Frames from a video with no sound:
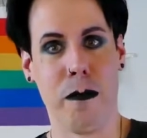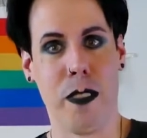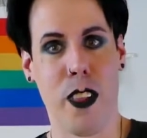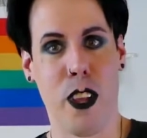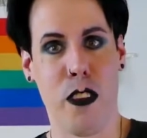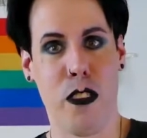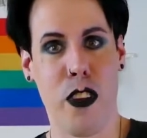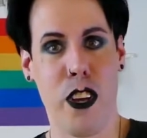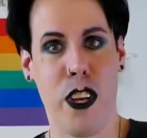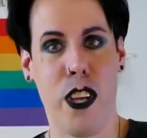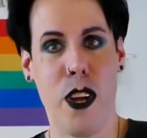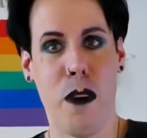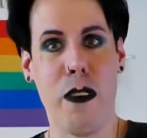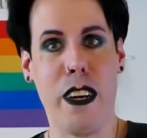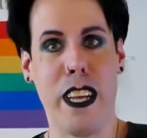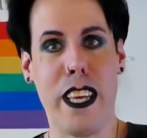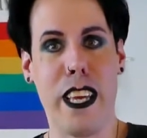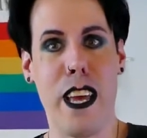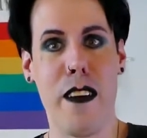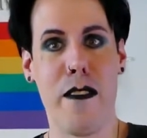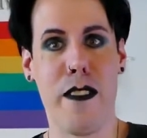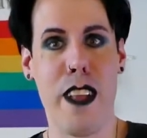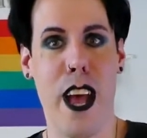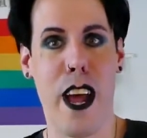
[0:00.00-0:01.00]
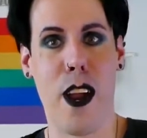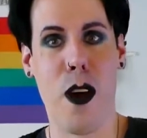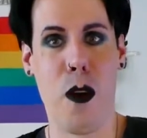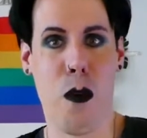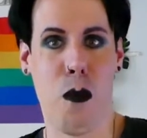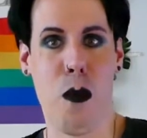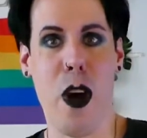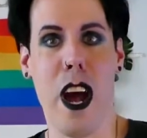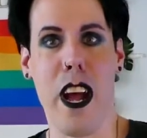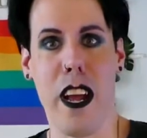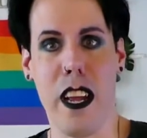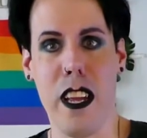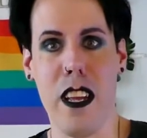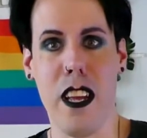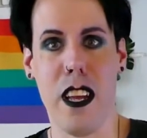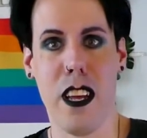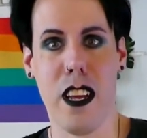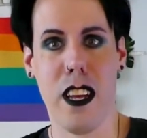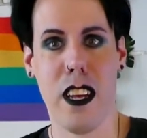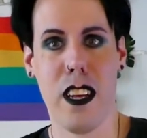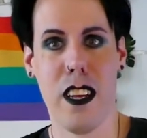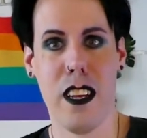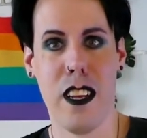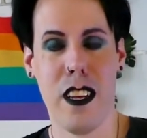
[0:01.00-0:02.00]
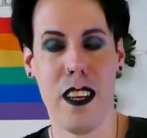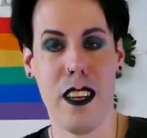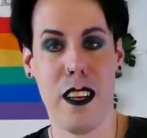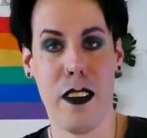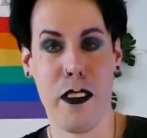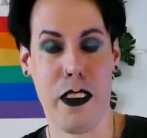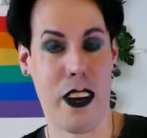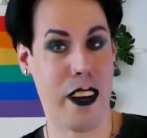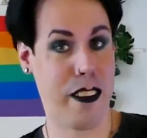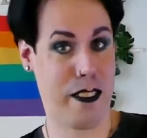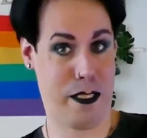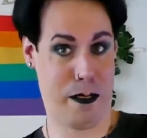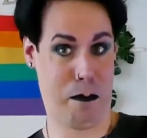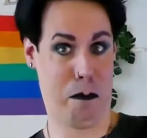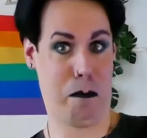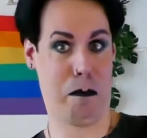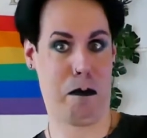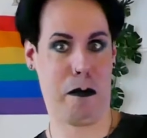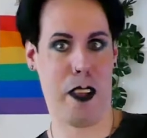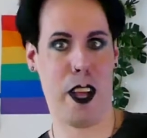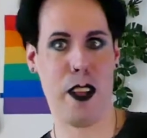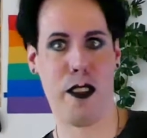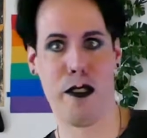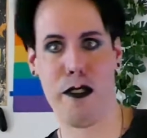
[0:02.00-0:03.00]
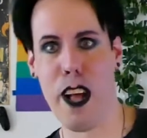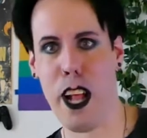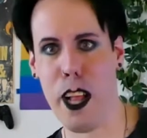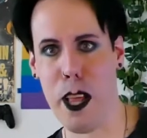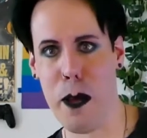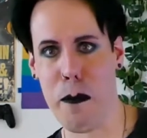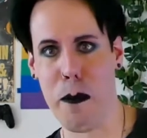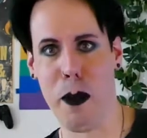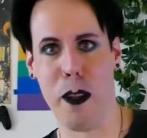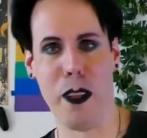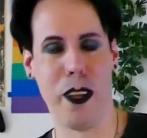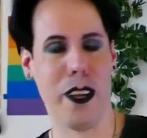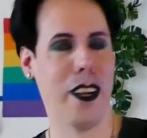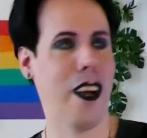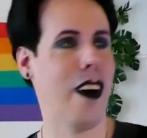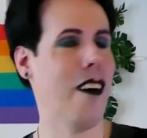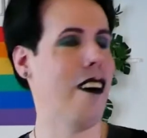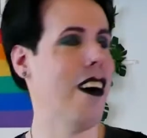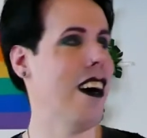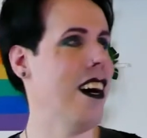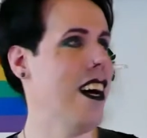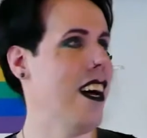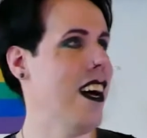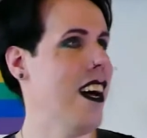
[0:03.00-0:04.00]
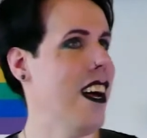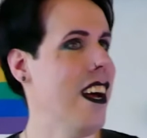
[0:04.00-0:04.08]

So you don't want to give that away, because it's valuable, you know?